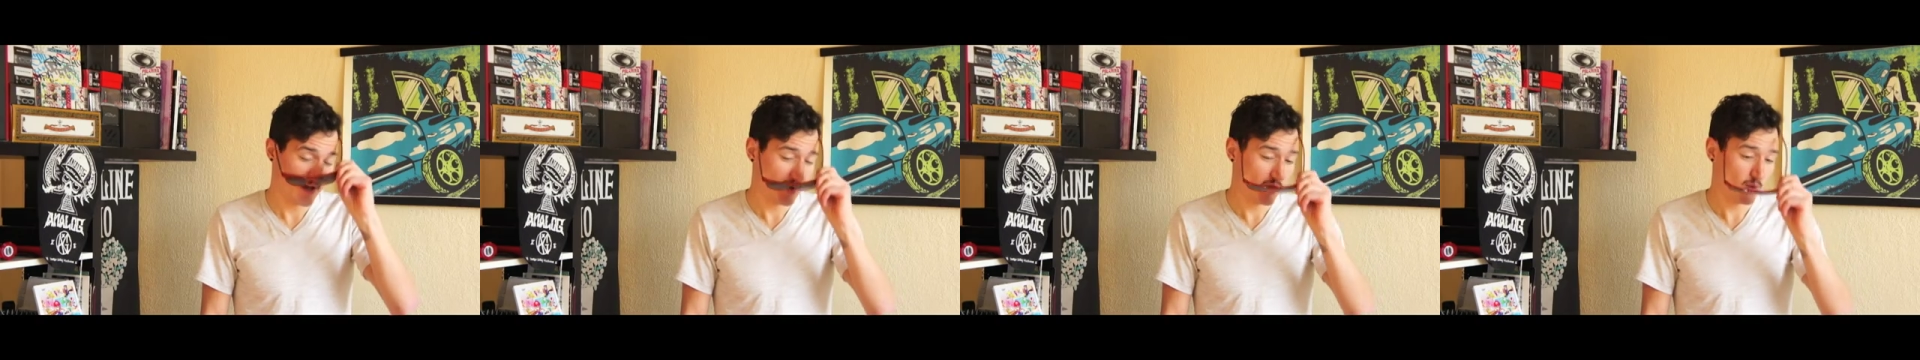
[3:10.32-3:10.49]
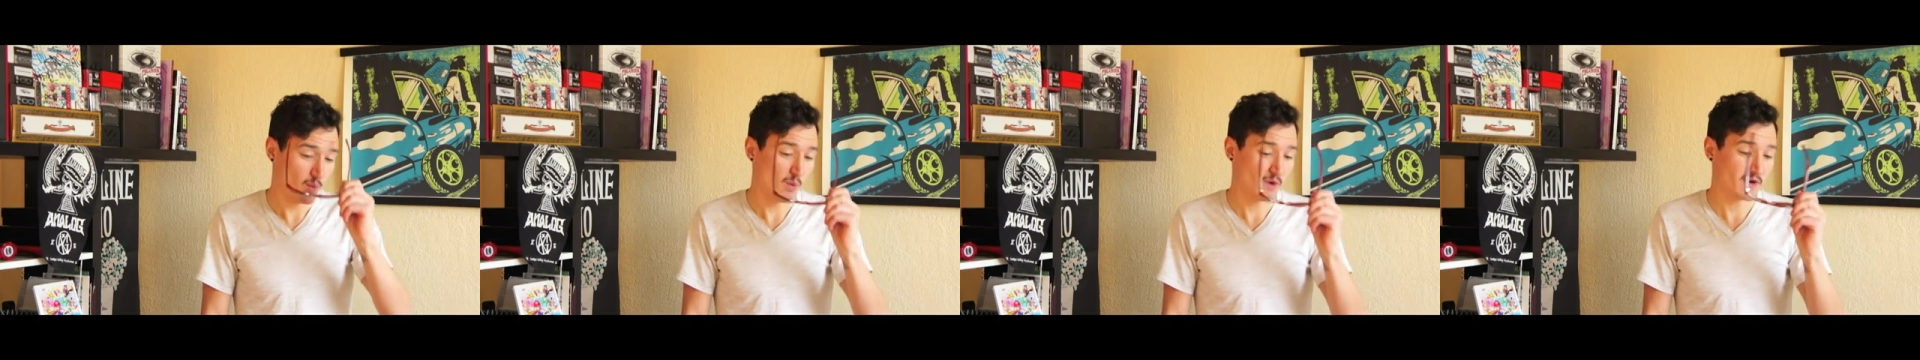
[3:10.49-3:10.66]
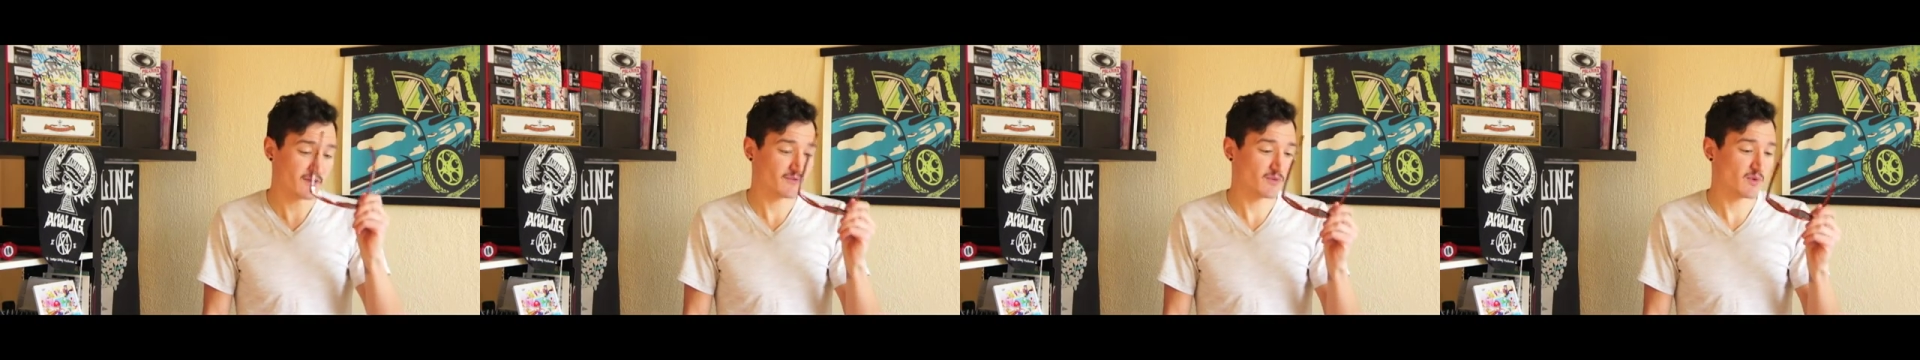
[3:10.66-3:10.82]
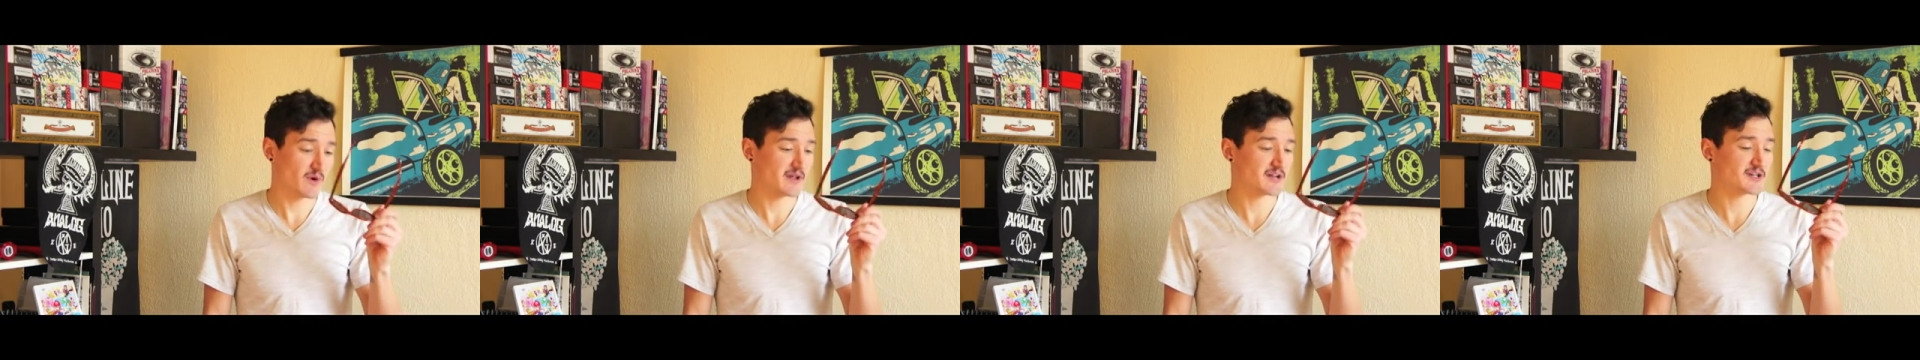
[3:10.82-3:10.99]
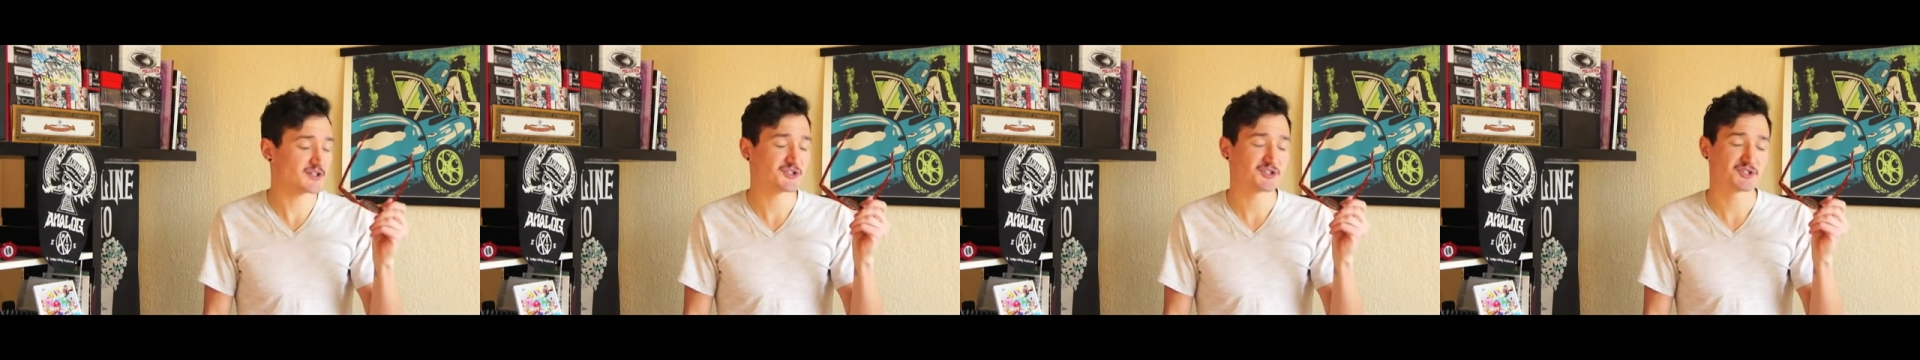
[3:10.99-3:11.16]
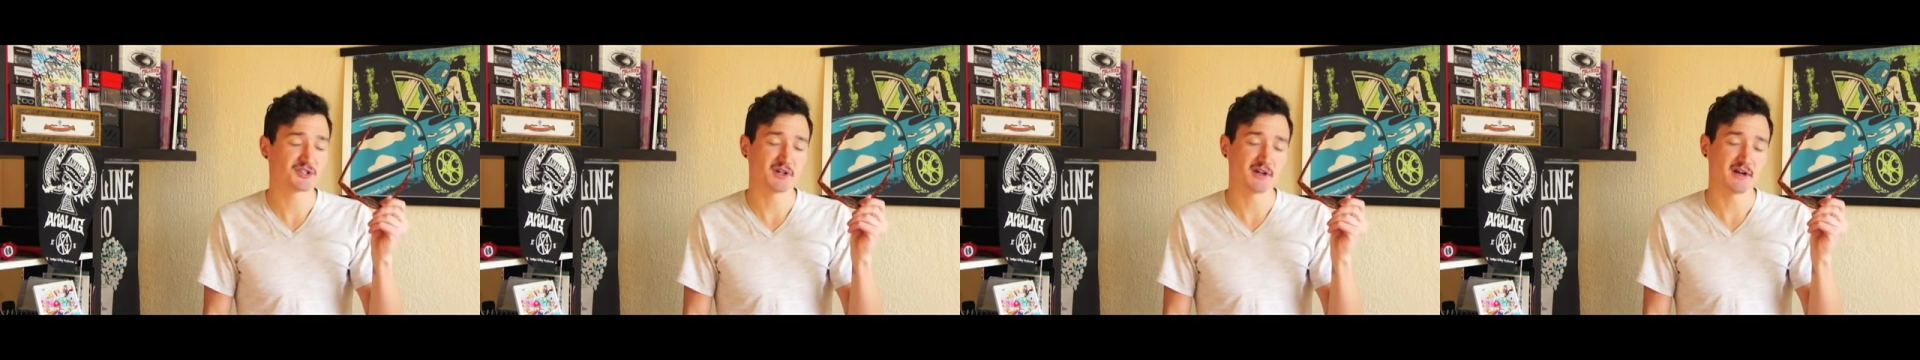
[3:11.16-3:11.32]
one of
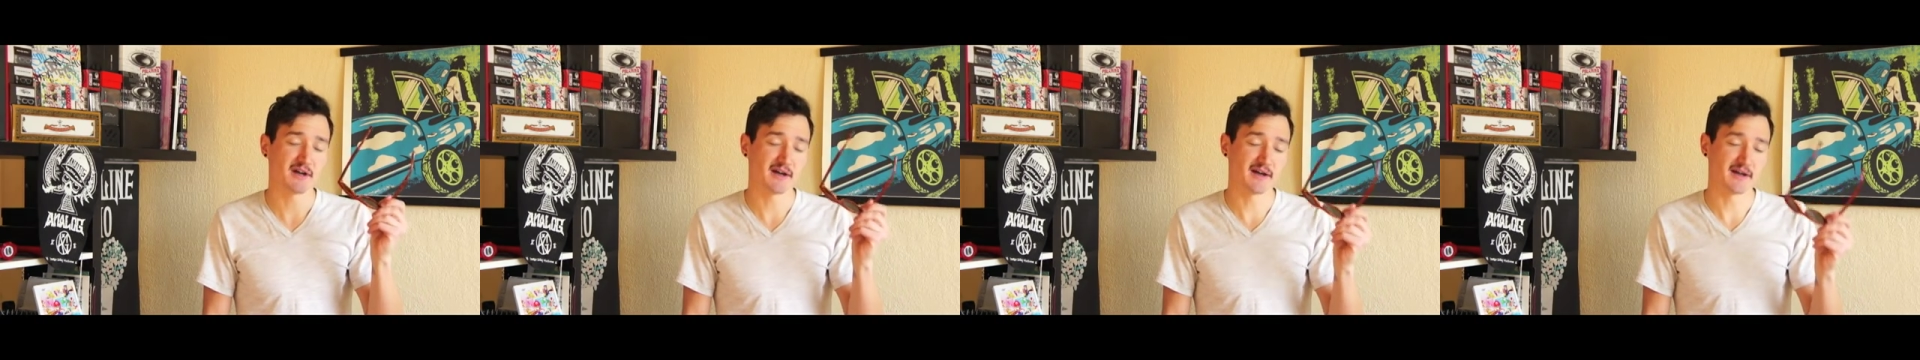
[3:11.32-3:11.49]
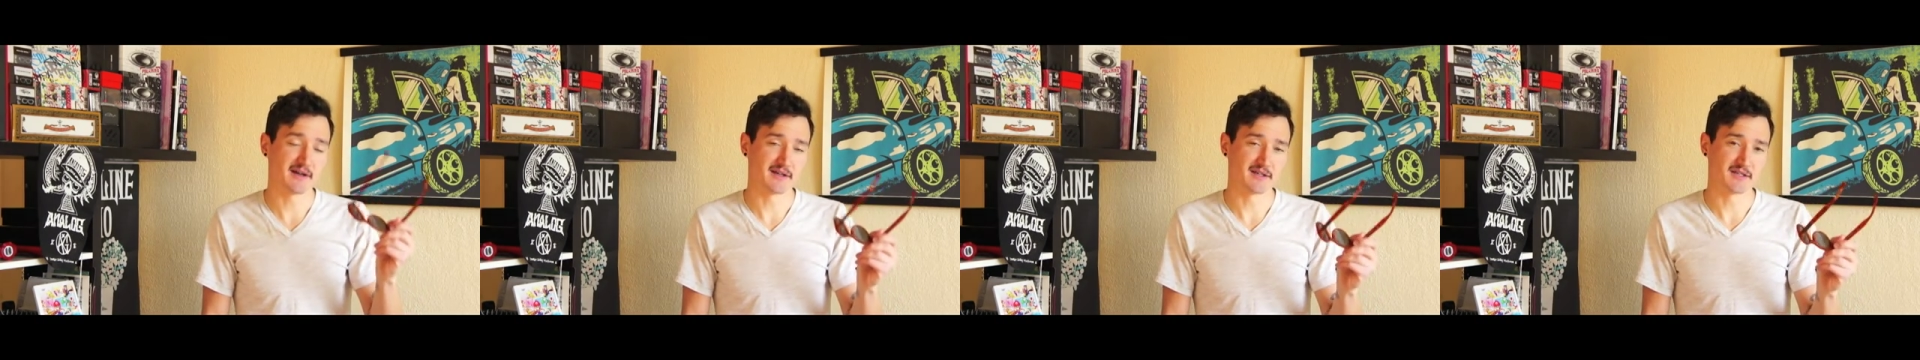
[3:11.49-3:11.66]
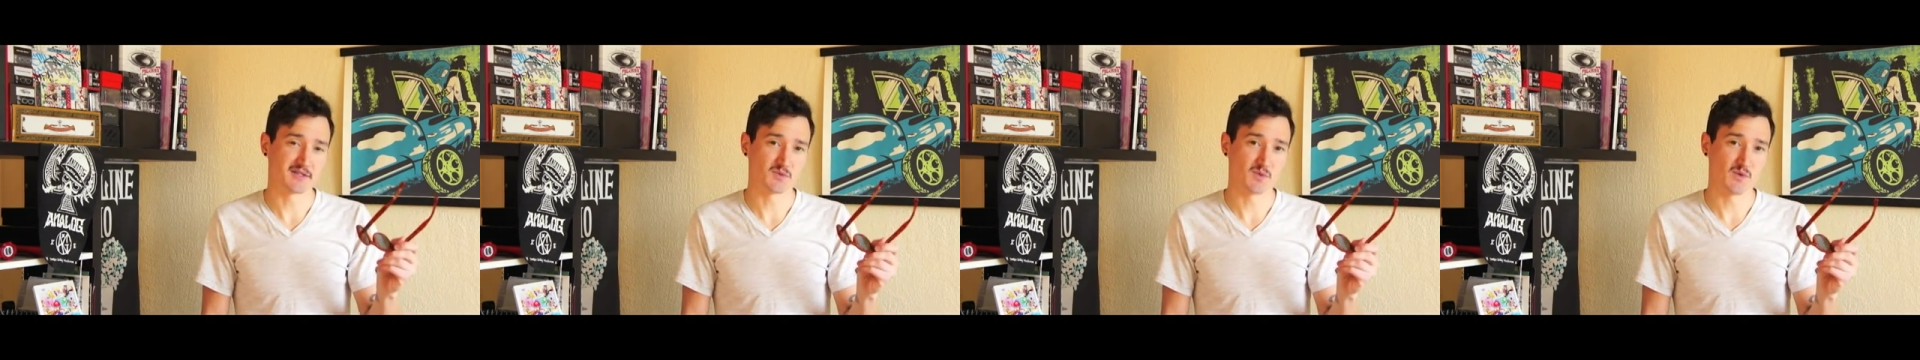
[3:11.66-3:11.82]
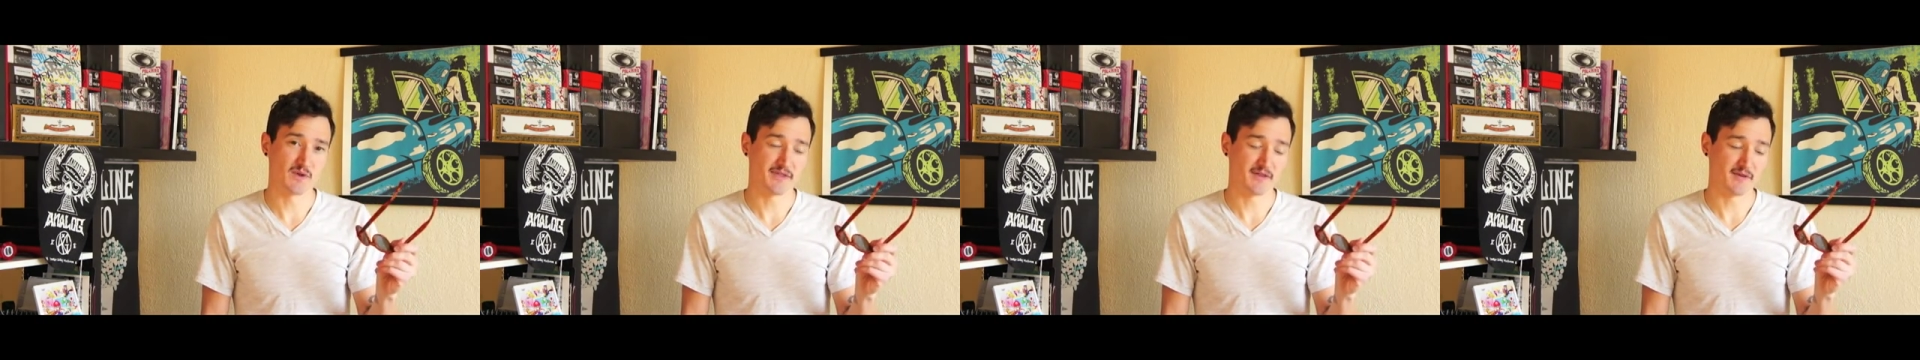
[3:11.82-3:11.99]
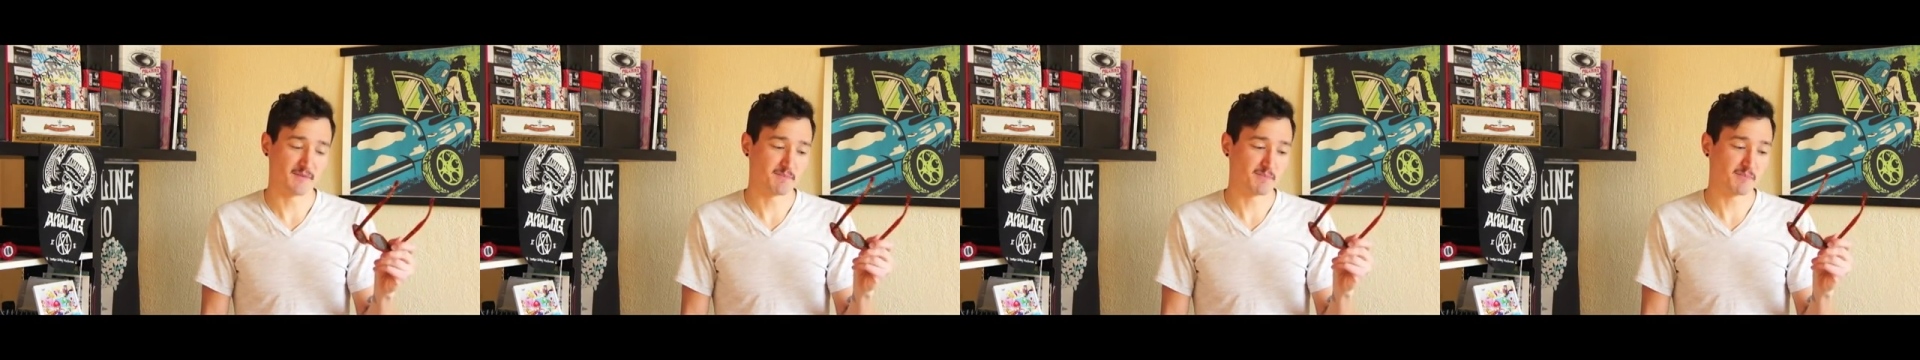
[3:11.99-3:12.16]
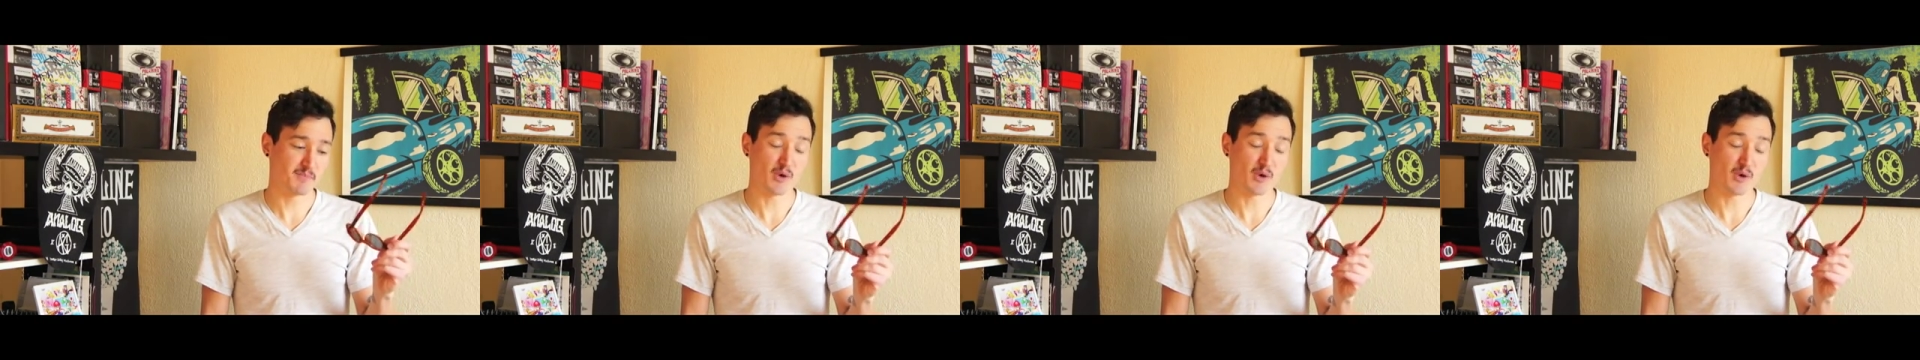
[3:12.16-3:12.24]
which is with a